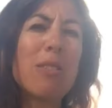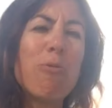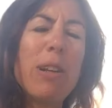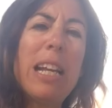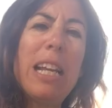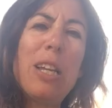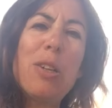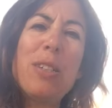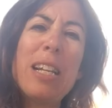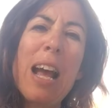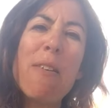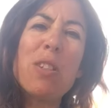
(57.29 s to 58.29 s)
really good
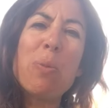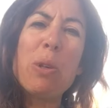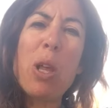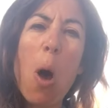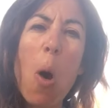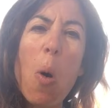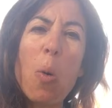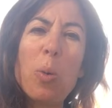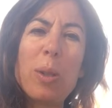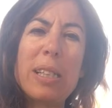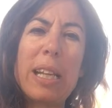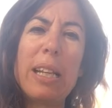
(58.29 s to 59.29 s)
to have some with
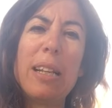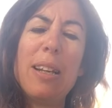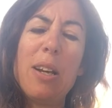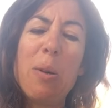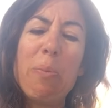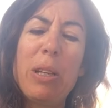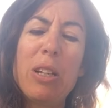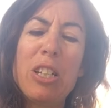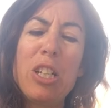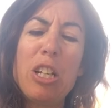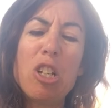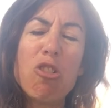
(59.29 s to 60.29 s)
holes in because
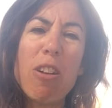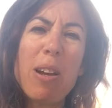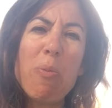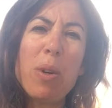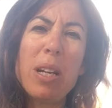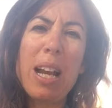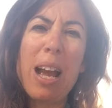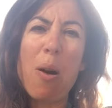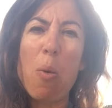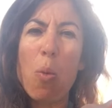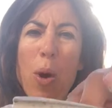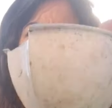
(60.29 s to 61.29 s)
you can try and work
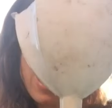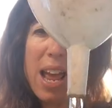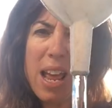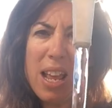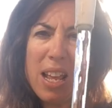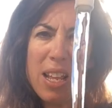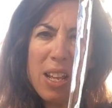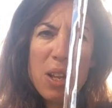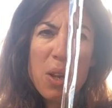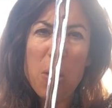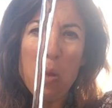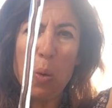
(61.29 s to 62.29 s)
out where
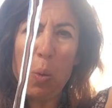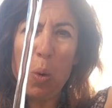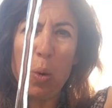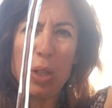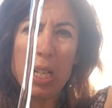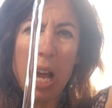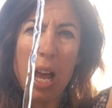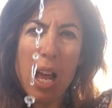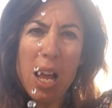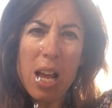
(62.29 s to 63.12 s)
the water